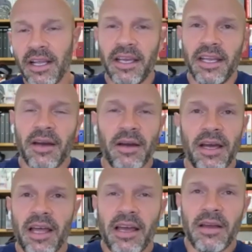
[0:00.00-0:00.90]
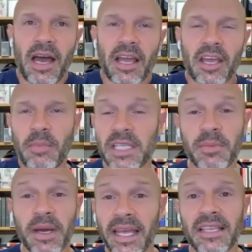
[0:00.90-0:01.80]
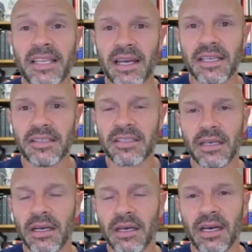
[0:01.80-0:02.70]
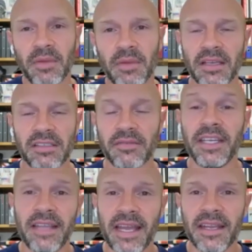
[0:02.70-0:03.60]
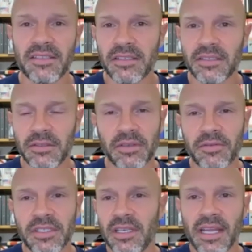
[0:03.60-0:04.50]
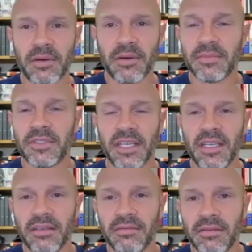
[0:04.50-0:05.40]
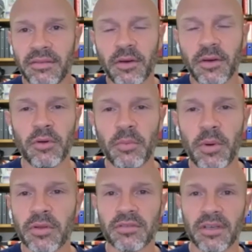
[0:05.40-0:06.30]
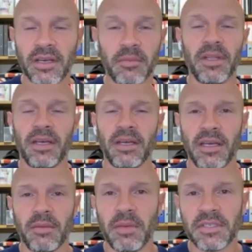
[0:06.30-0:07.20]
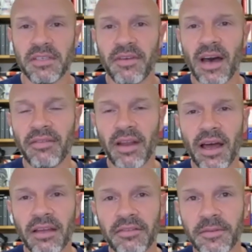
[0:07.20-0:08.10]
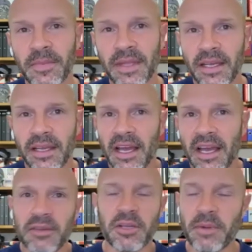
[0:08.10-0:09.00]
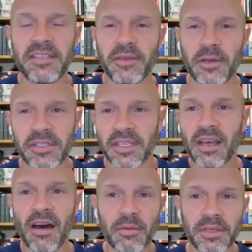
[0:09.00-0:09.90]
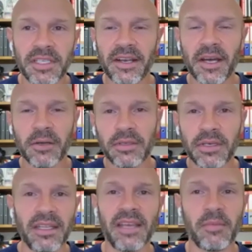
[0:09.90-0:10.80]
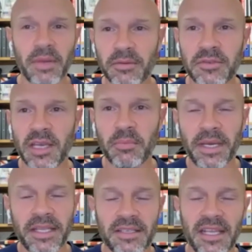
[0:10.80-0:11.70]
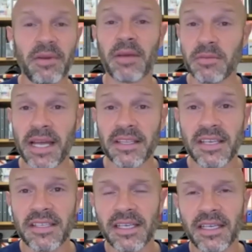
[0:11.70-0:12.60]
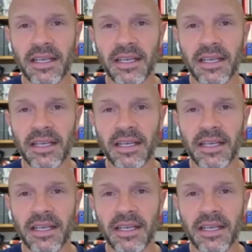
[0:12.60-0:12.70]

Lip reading: I go back to my Leeds days, the likes of Ian Dennis, who's obviously now a senior football reporter at BBC 5 Live. I used to do interviews in the car with Deno and give him little tidbits. And even when I was at Man City,